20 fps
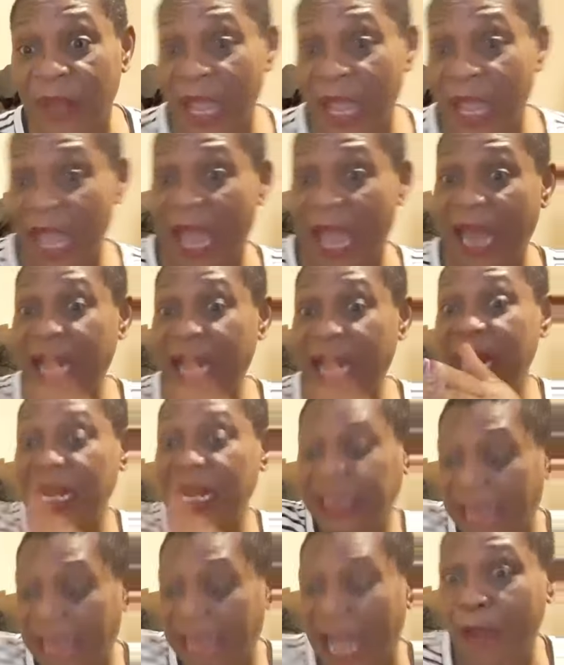Any
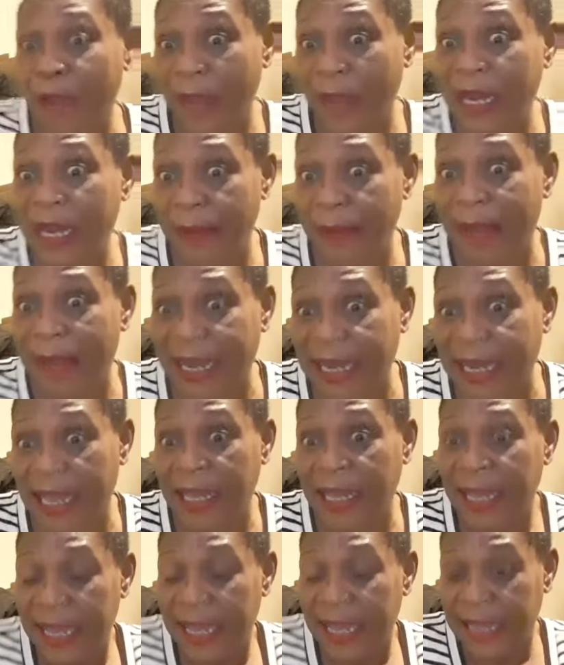side where the man there,
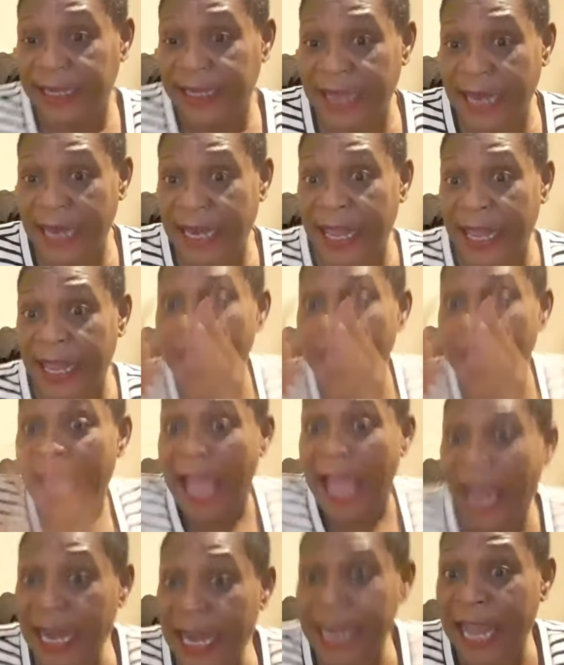he did it.
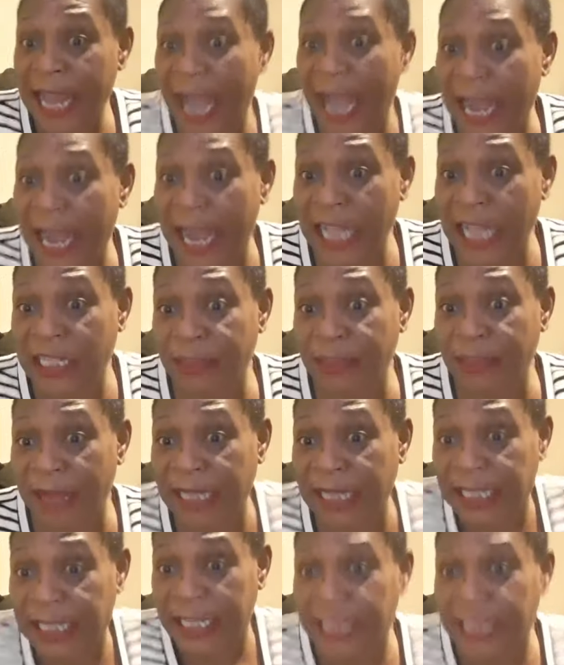Any
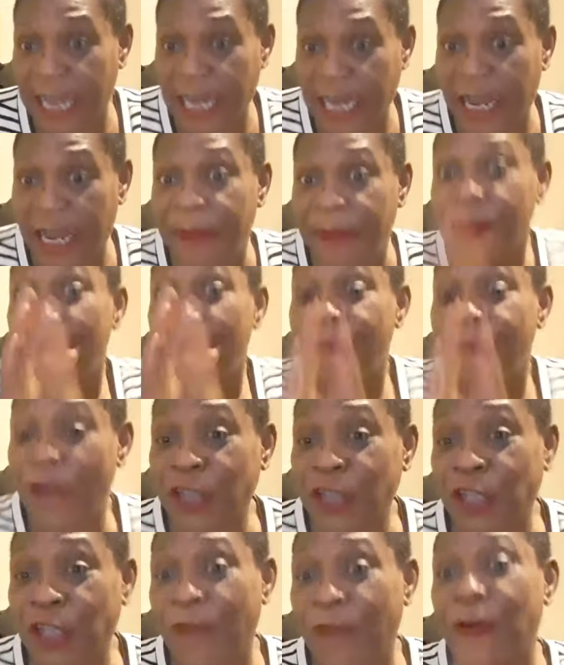arrangements, he did it.
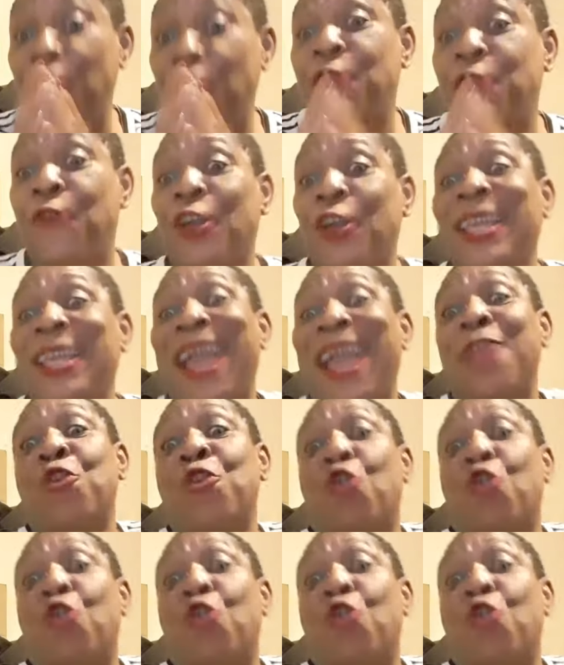First of all, you forget your